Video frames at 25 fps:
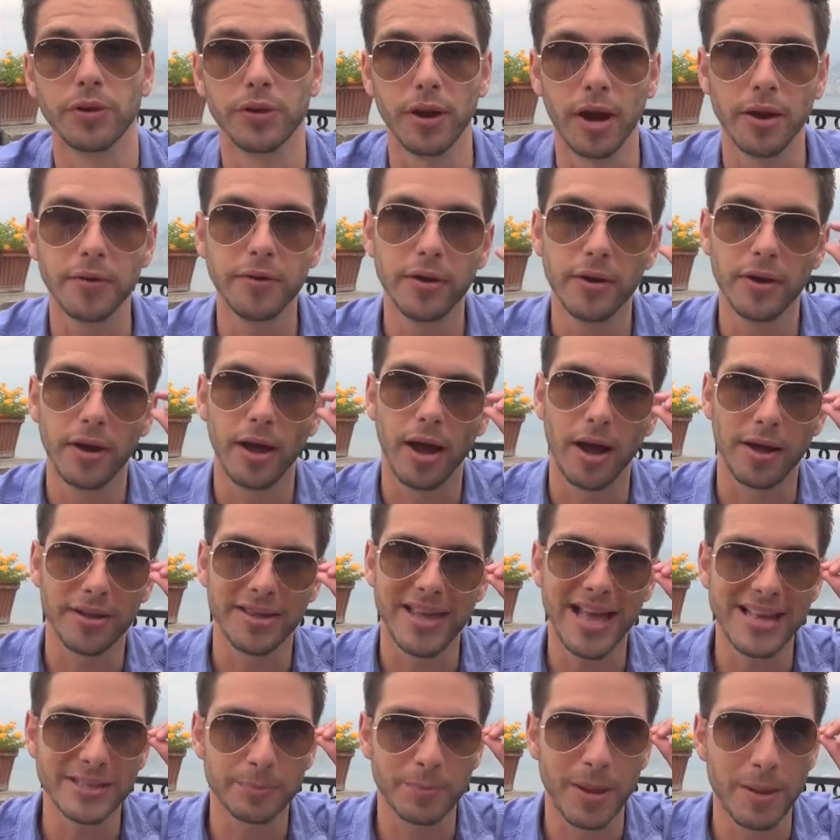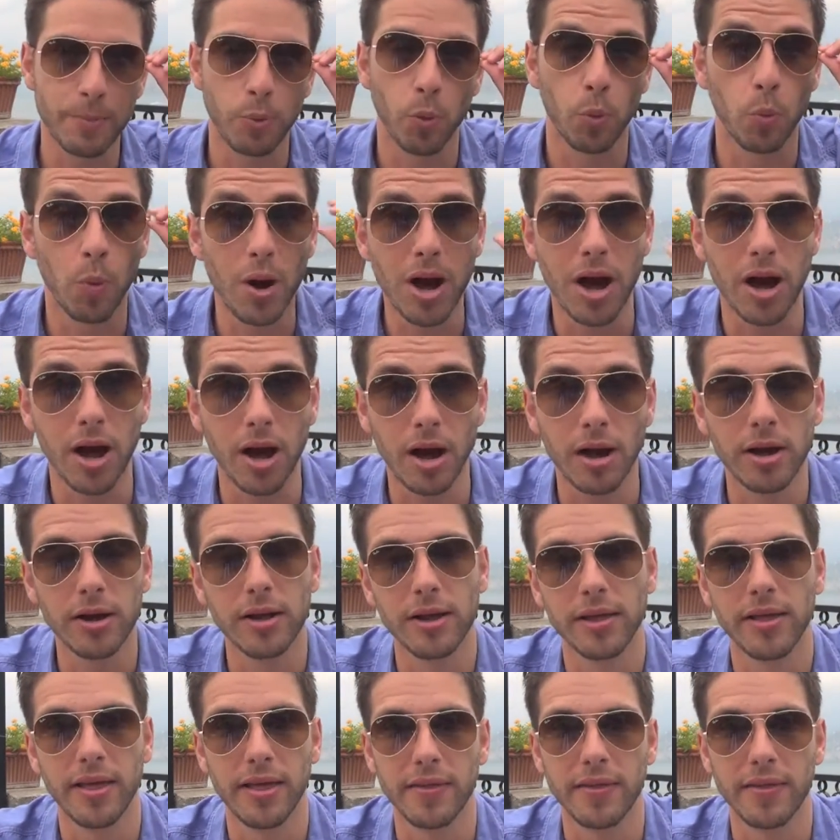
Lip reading: Yes, people were.